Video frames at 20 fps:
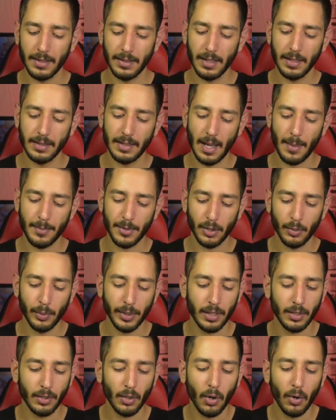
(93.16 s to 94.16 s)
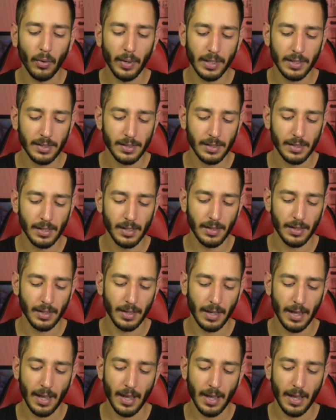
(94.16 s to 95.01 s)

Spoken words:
the adapter, we can already see the